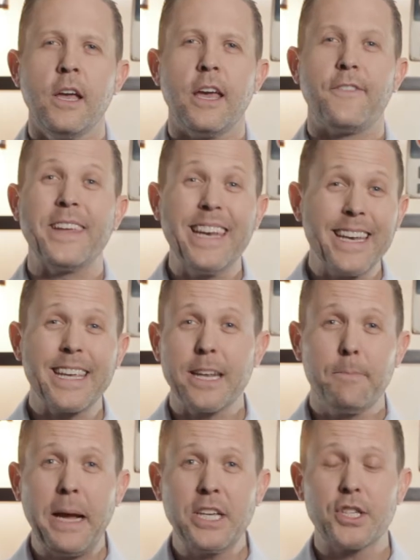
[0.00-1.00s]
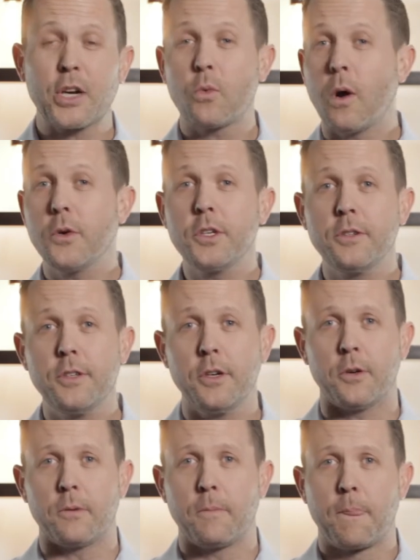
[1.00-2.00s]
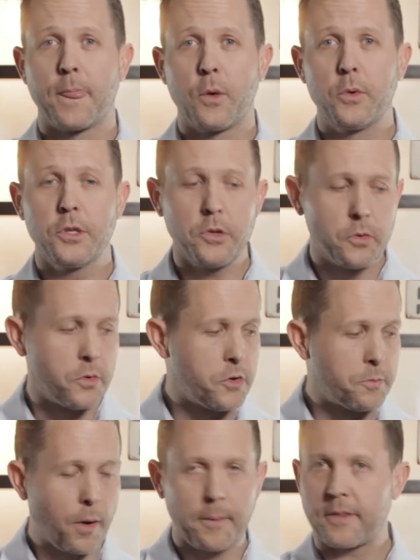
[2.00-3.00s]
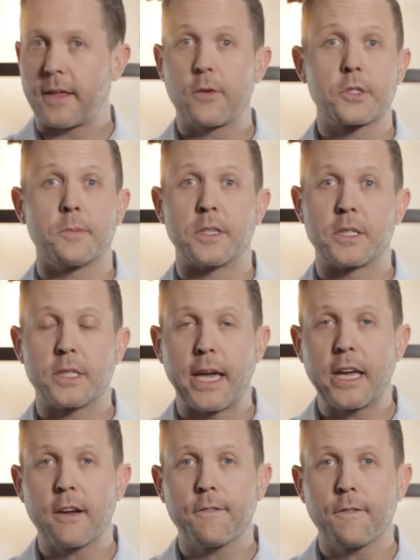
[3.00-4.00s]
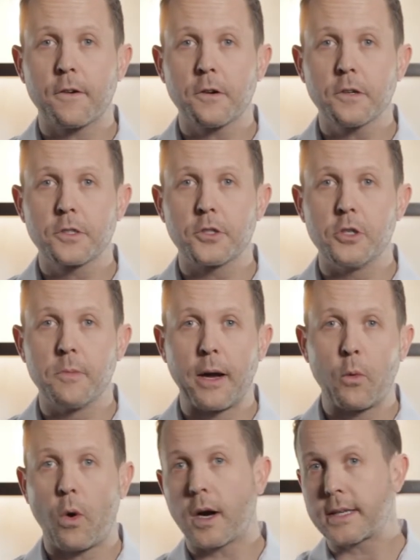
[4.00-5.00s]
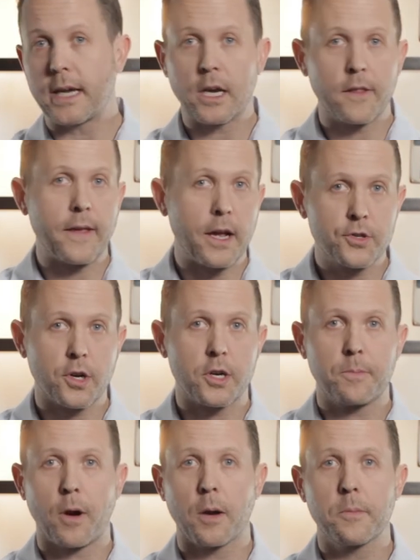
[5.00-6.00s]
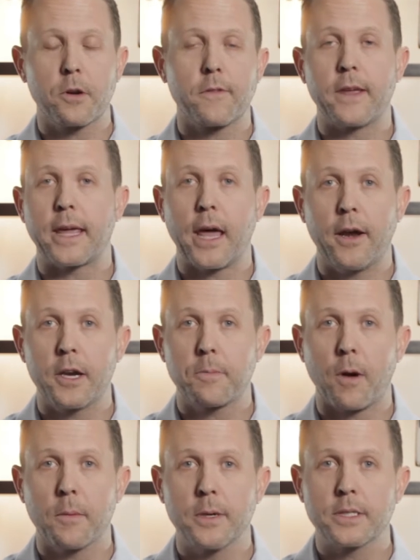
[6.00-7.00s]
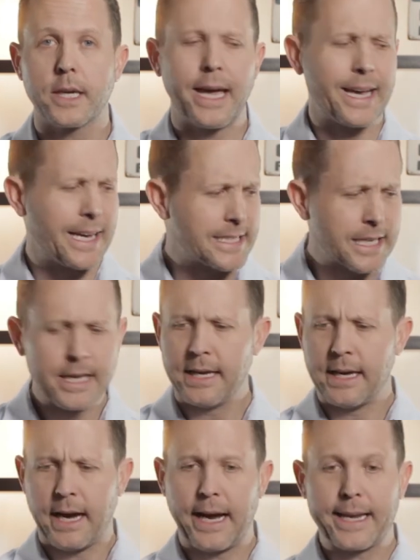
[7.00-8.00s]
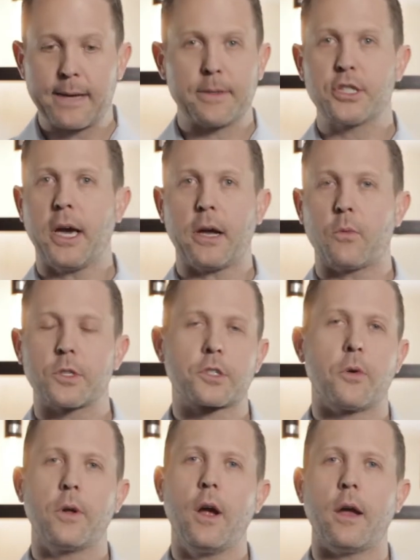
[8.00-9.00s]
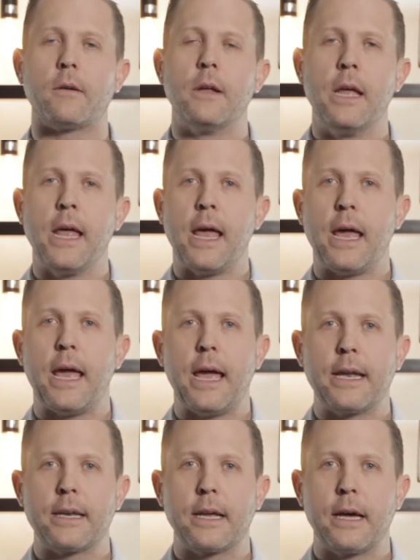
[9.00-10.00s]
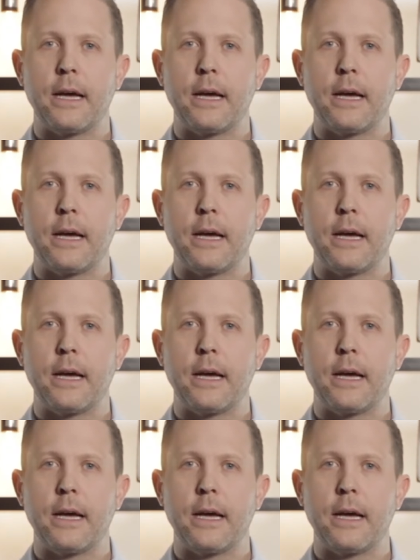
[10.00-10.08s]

If you didn't get a paycheck, what would you do? Would you probably think it was a mistake at first? You might walk down to the HR department or the accounting department and say, hey guys, I didn't get my check, what's going on? And